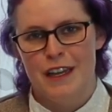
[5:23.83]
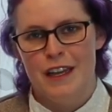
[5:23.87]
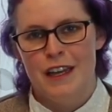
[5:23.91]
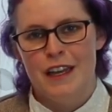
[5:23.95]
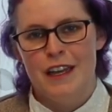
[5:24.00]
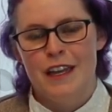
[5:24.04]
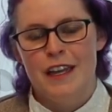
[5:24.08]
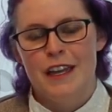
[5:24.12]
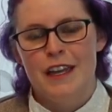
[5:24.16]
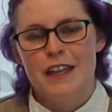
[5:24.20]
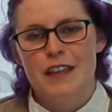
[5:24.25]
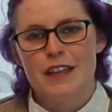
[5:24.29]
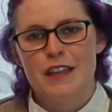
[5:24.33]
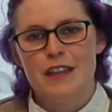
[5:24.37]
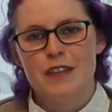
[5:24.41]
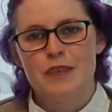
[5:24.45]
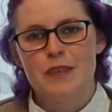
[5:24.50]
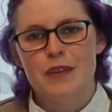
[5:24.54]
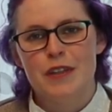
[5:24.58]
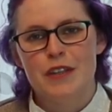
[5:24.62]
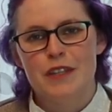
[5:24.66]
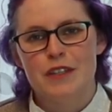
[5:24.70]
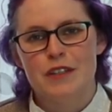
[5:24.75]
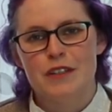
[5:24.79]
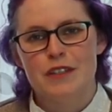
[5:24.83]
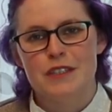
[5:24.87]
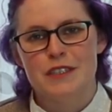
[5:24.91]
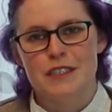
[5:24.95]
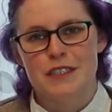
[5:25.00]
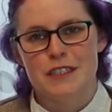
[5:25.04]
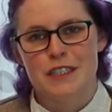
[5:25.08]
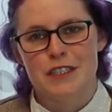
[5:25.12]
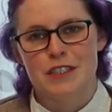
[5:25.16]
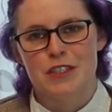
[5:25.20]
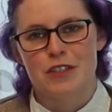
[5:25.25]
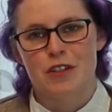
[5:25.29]
In cases where there is a
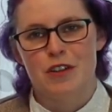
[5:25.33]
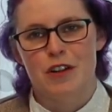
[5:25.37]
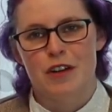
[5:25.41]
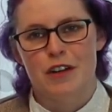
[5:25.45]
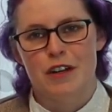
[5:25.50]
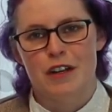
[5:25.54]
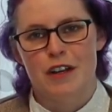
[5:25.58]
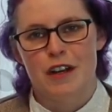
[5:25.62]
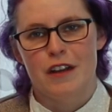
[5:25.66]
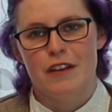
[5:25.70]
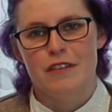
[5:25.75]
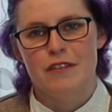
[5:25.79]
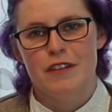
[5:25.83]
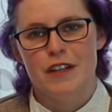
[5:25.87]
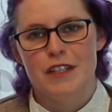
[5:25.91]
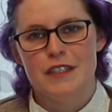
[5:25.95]
digital archive,